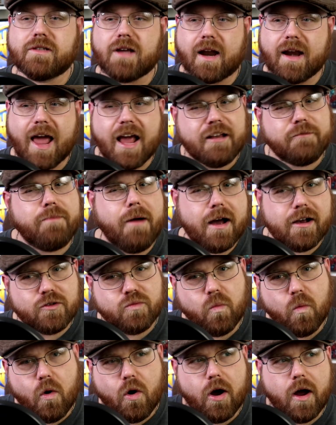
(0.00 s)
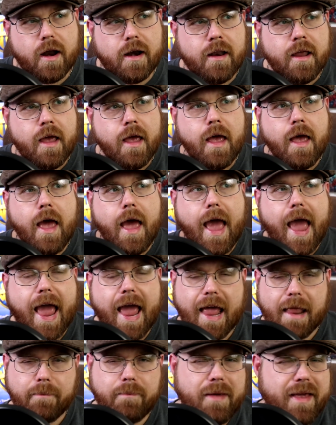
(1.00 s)
was on Xbox One
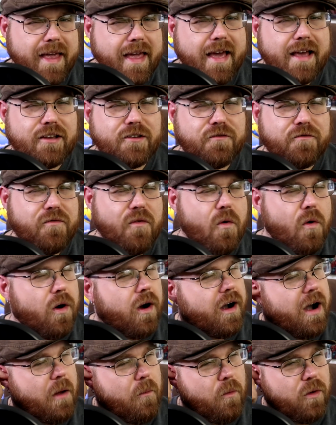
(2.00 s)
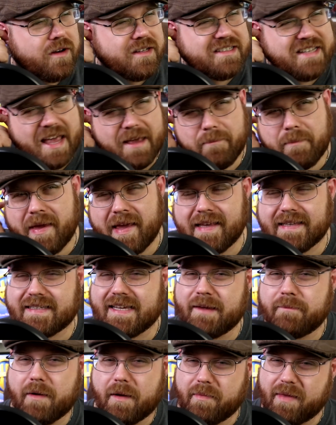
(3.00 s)
and PS4, I want to say
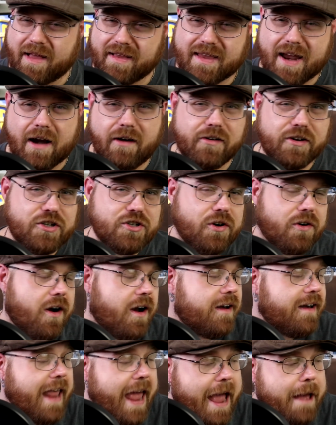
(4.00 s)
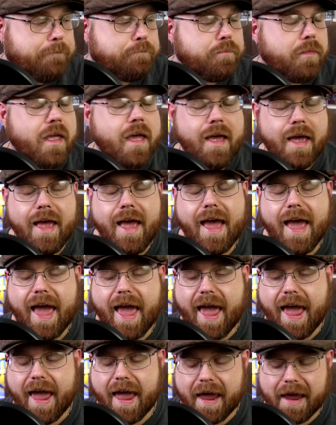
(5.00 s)
PC, but I'm not entirely sure on that.
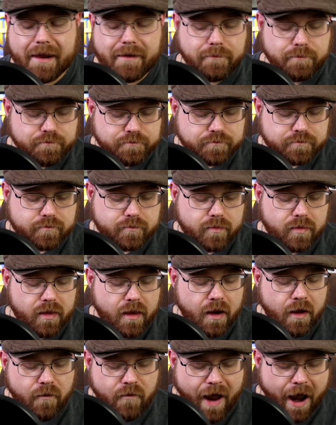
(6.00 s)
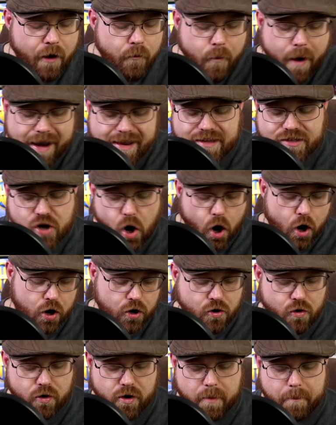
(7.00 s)
And I read this
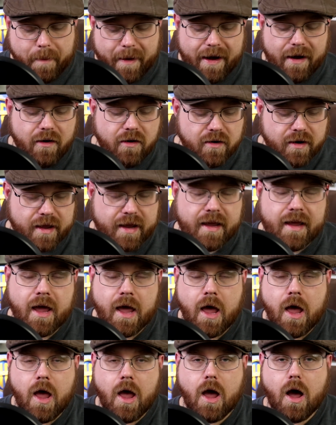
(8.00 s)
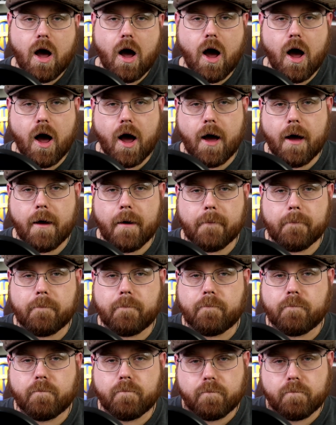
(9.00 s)
article, and apparently, Warner